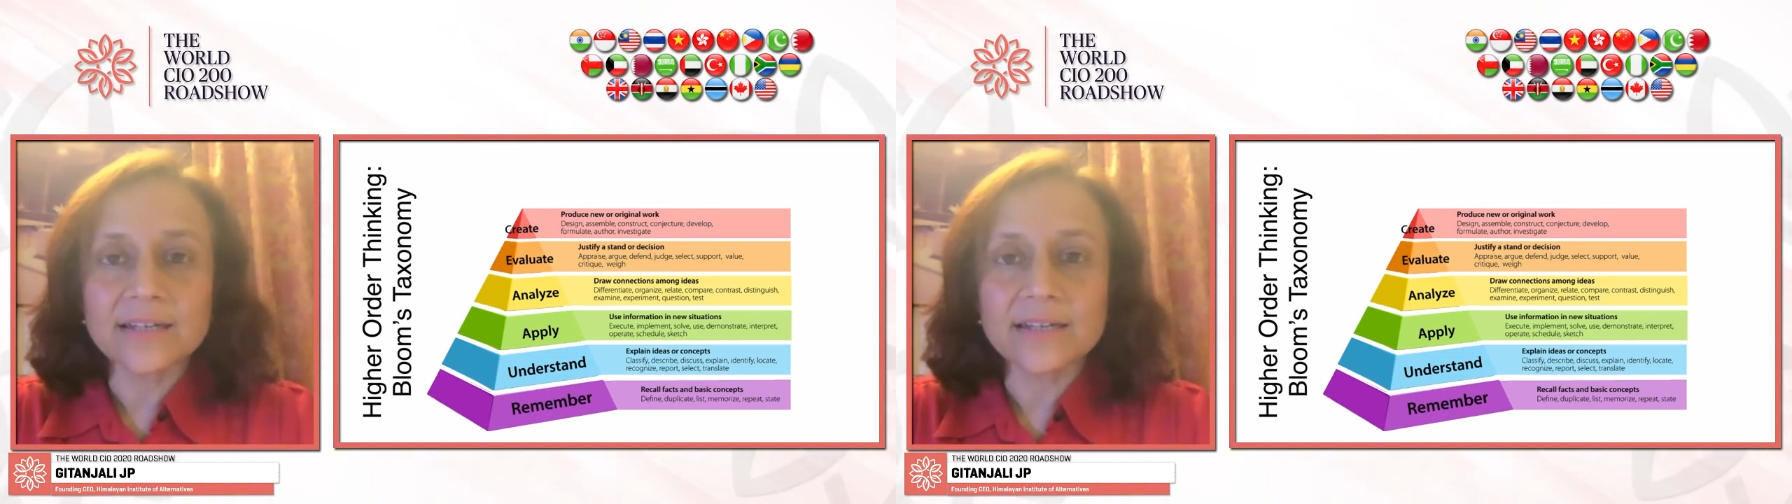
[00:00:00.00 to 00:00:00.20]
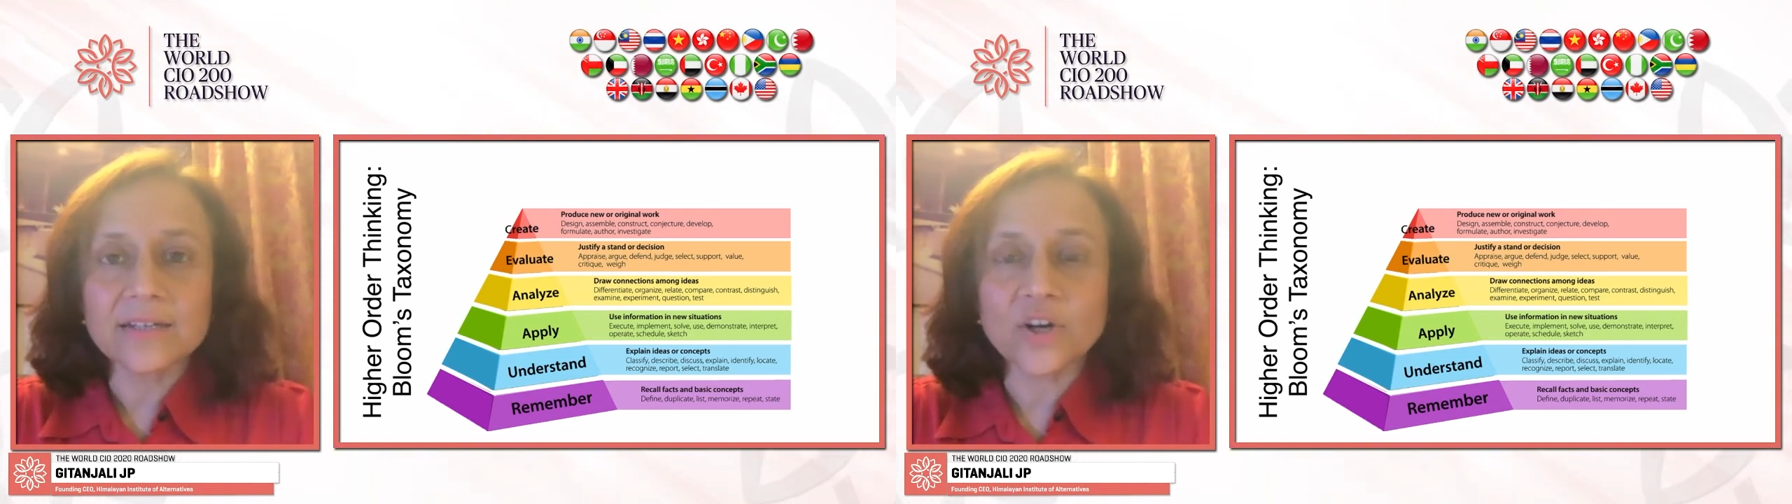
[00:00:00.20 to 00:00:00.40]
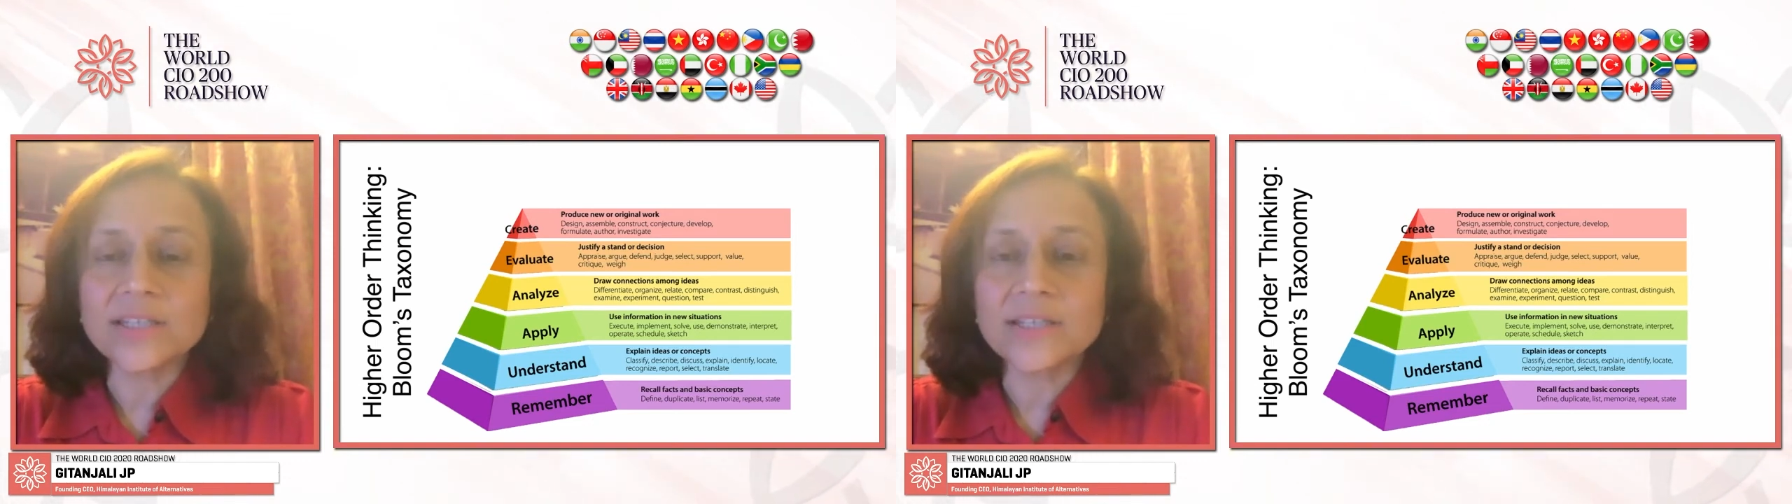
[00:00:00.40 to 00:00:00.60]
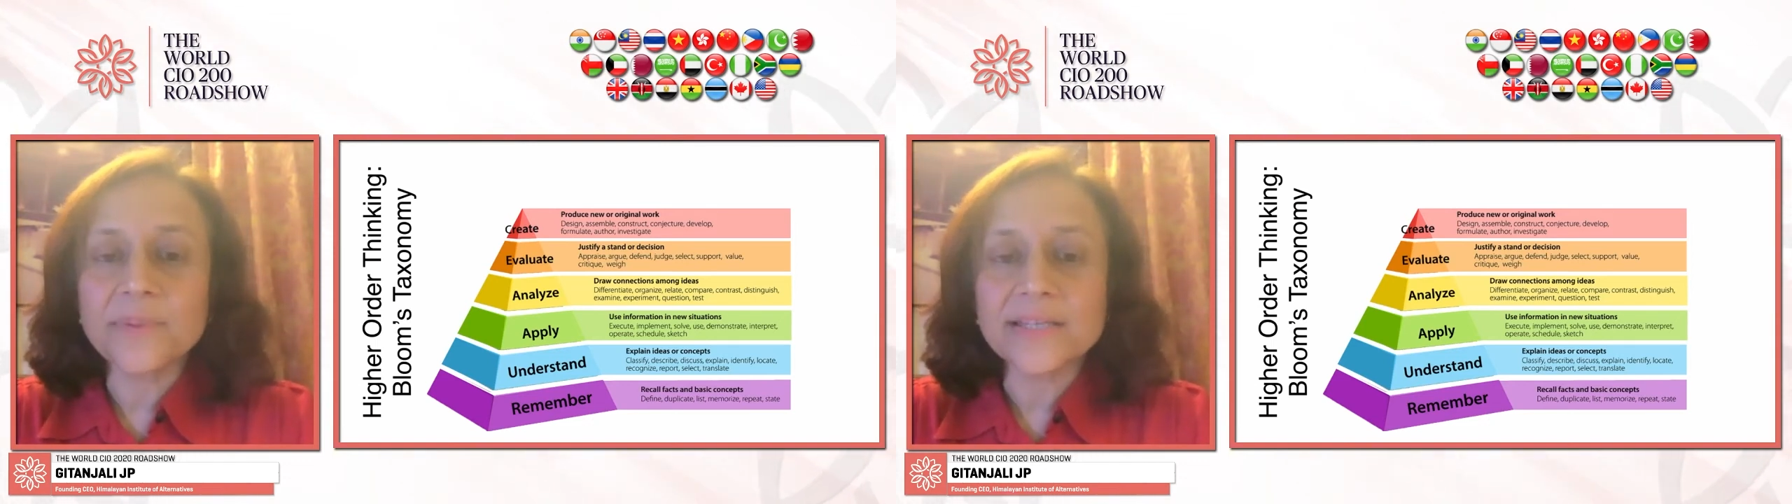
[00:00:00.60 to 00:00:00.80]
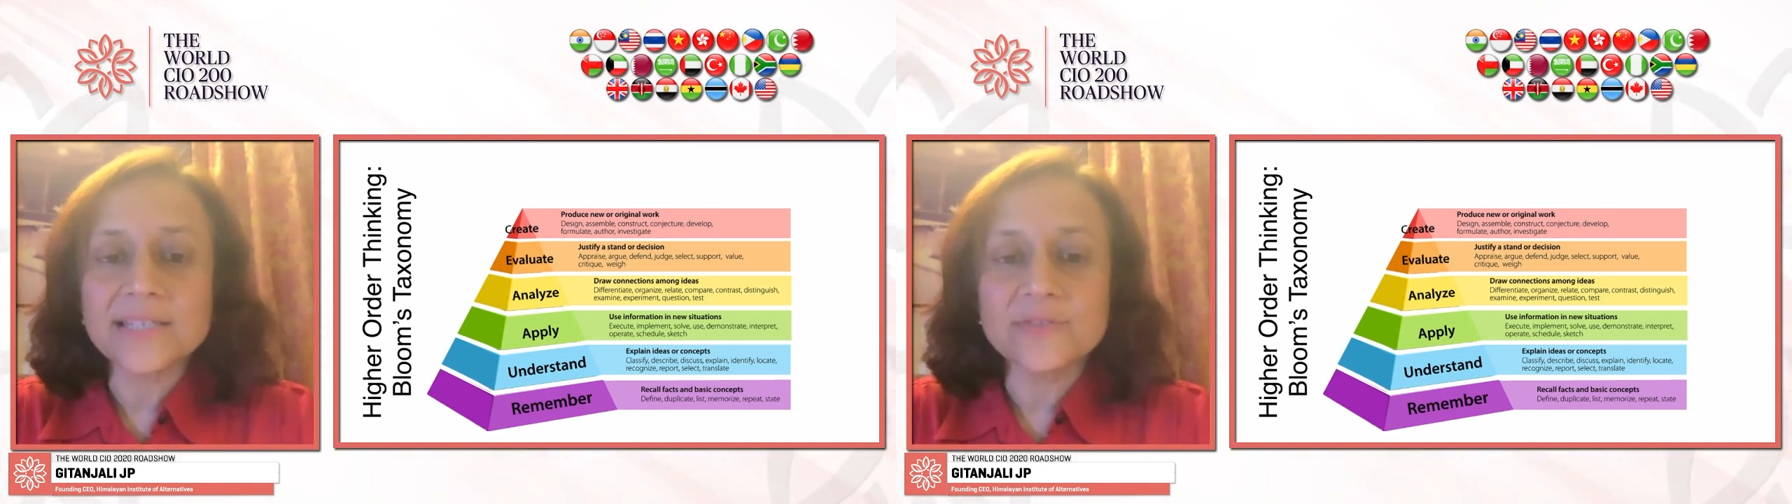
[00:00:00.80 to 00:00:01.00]
not the
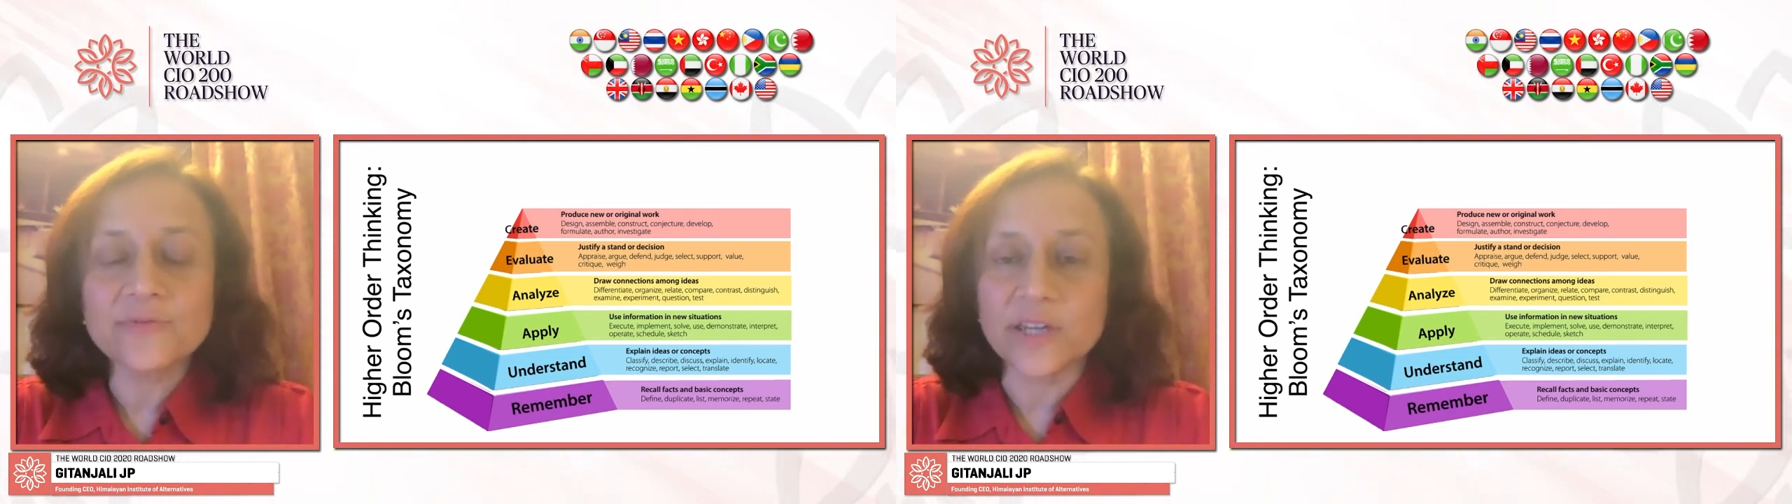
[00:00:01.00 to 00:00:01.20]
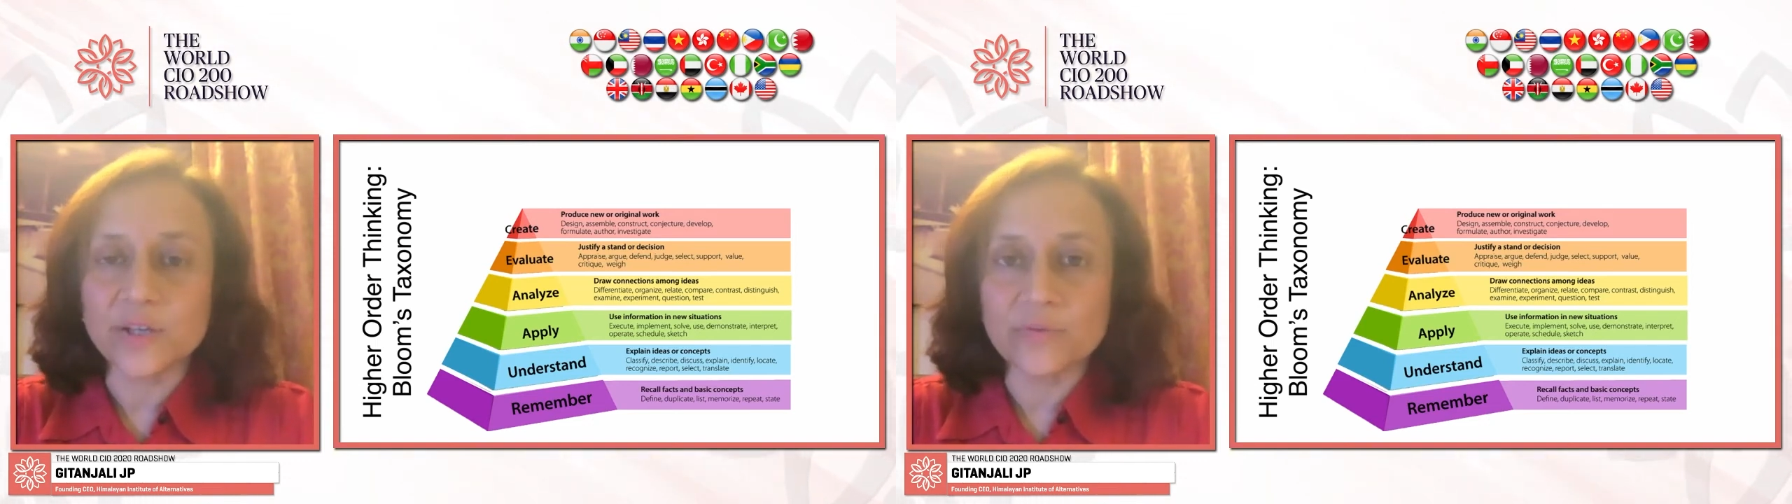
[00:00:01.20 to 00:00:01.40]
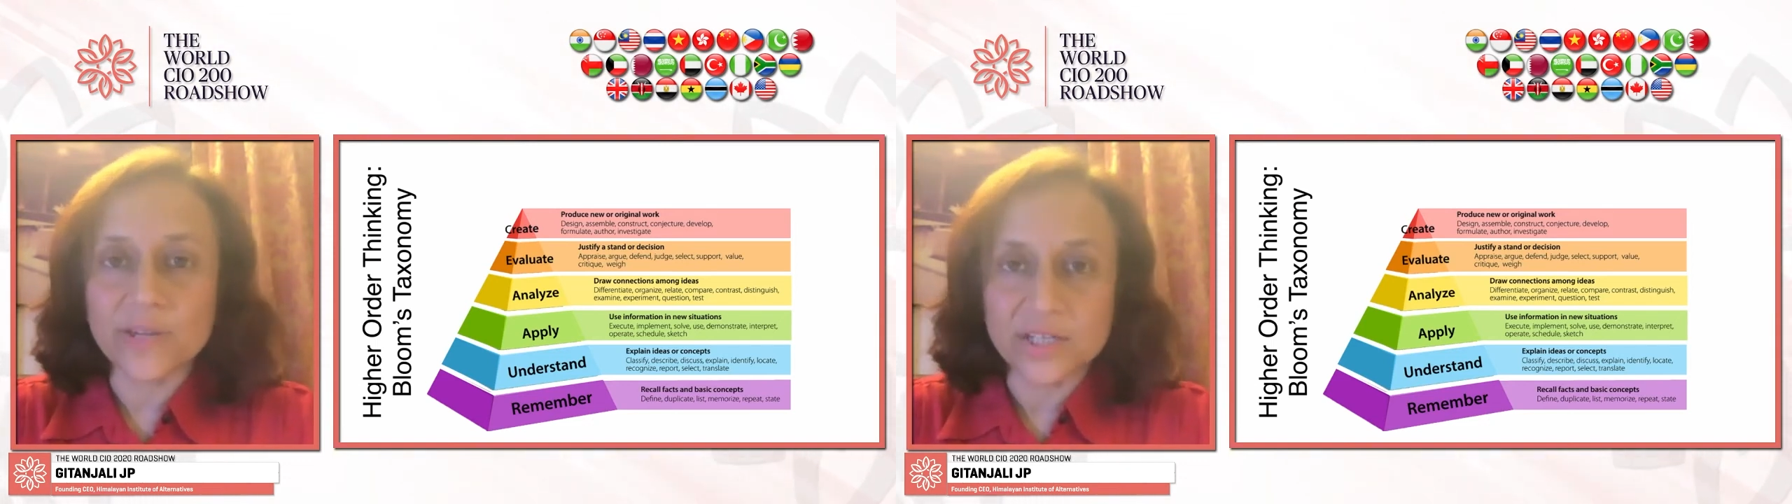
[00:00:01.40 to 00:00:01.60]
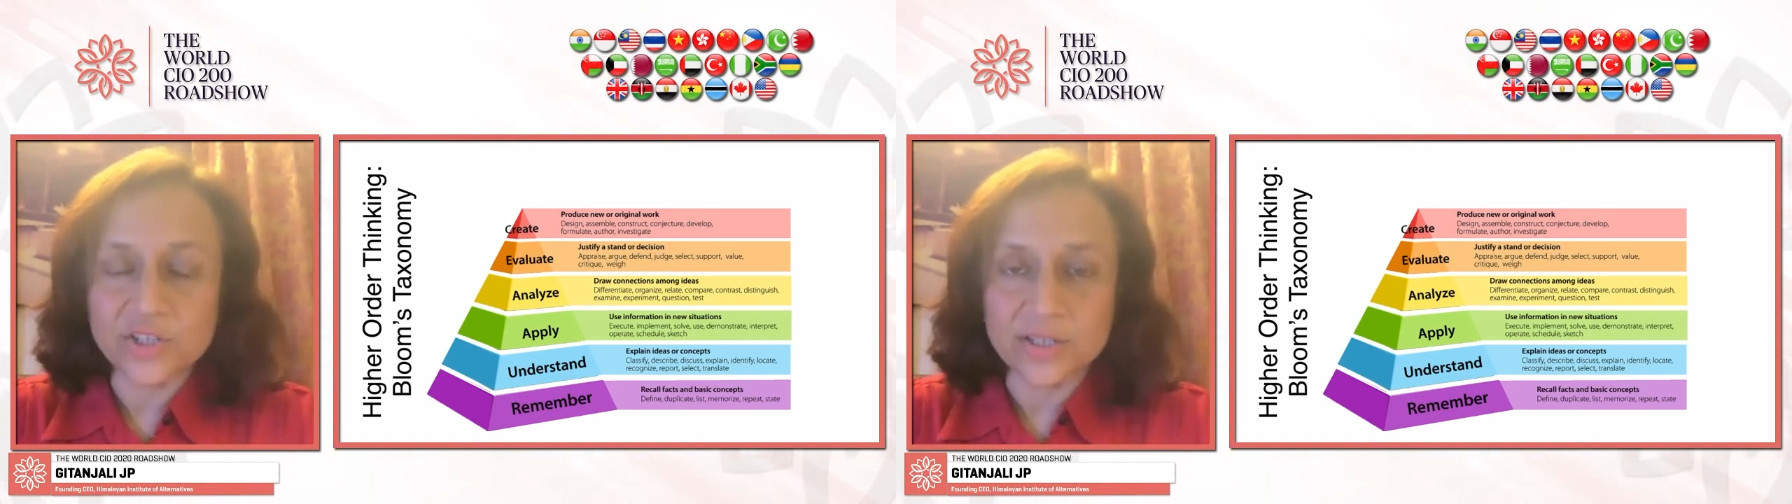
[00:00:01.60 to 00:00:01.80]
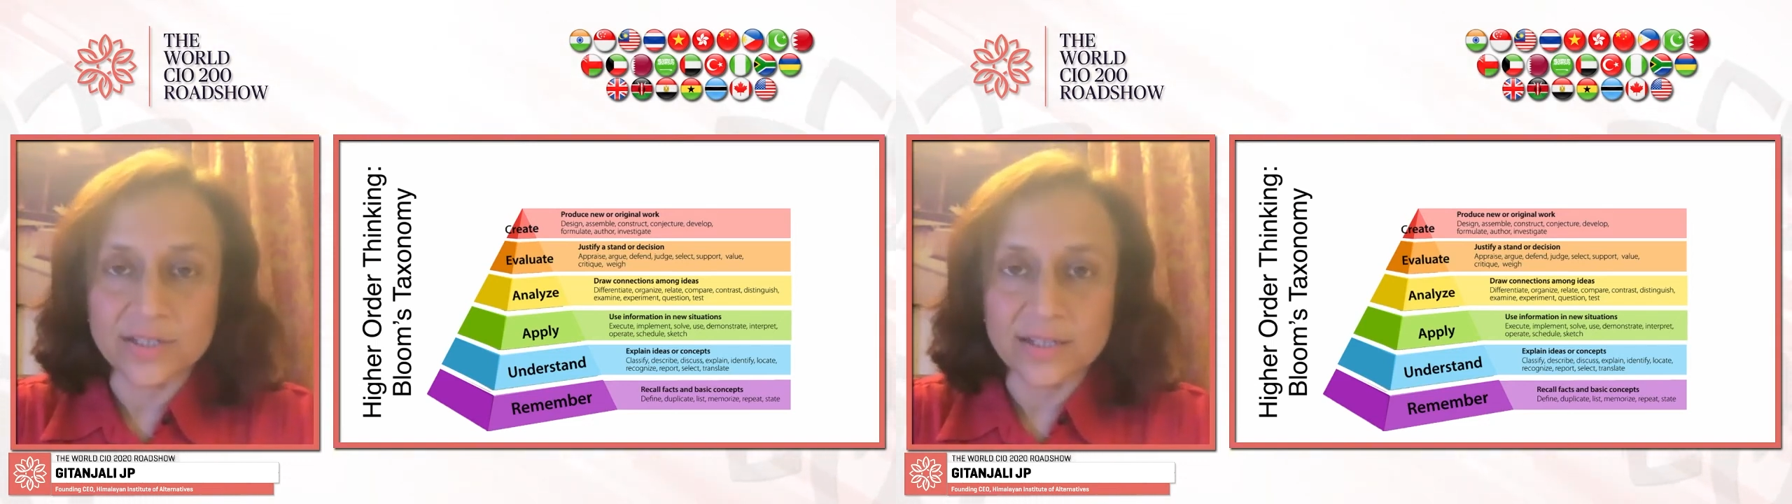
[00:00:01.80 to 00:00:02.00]
basis for
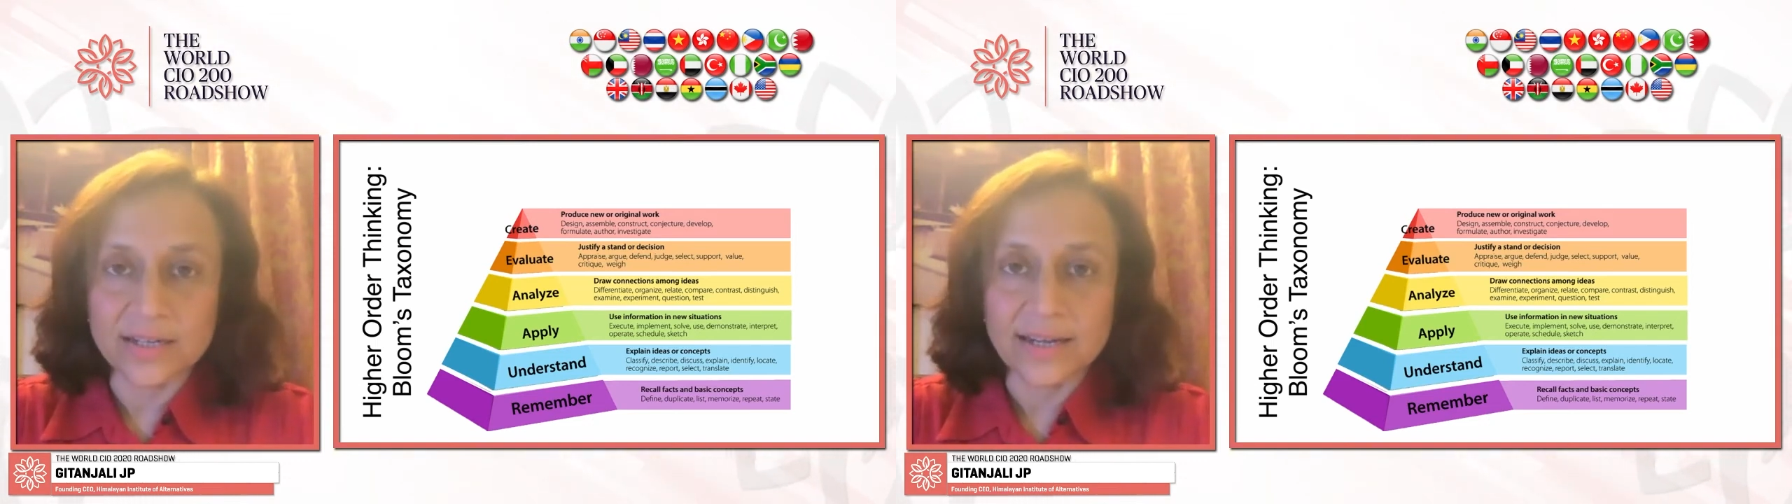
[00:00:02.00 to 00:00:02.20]
innovation.